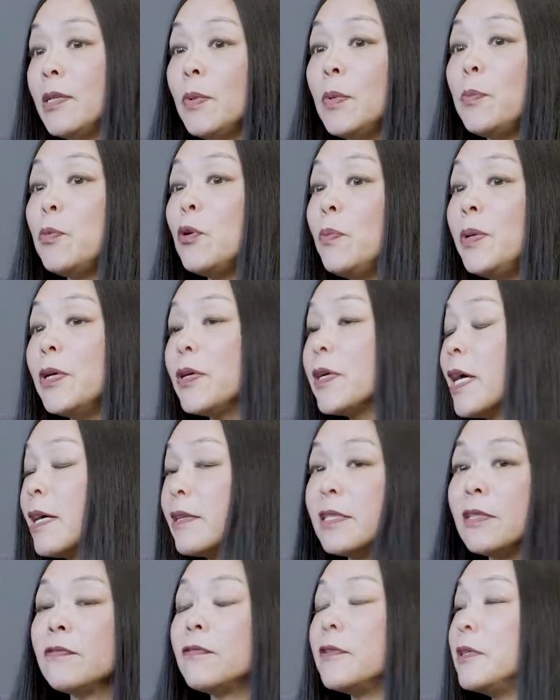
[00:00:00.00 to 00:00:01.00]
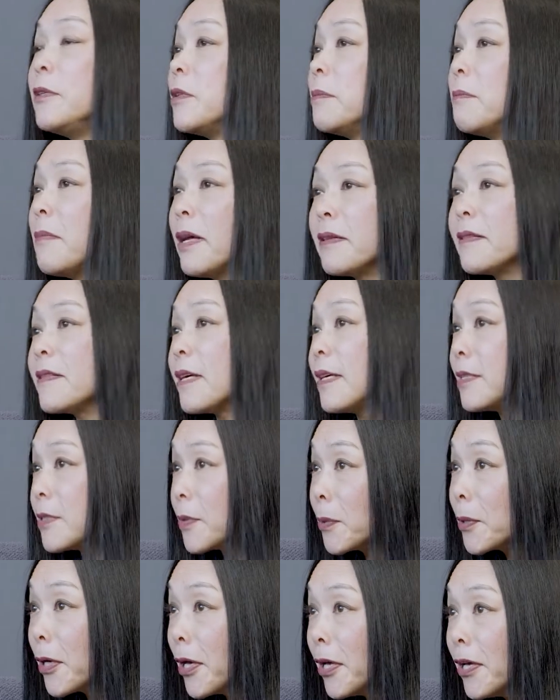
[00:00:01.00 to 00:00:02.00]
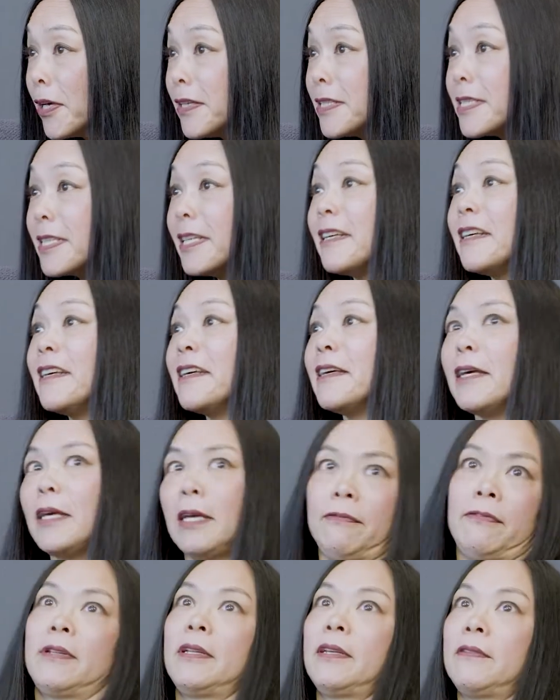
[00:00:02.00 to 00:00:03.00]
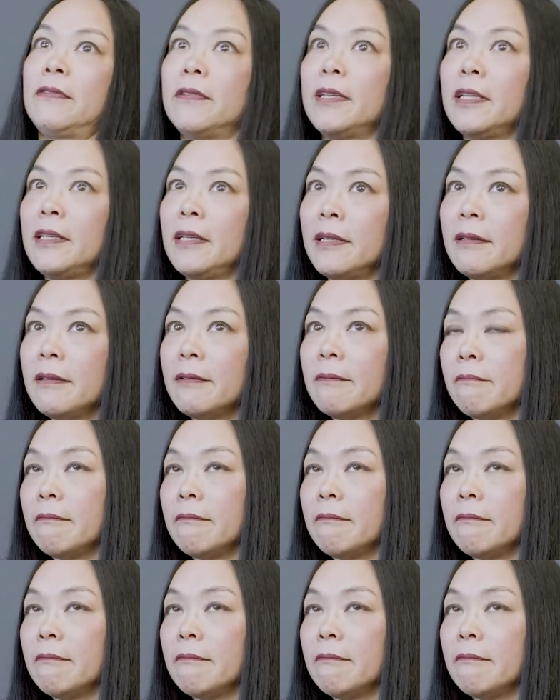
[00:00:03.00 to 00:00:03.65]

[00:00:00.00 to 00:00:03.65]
It would be accounted for in the month that it's occurred, even if the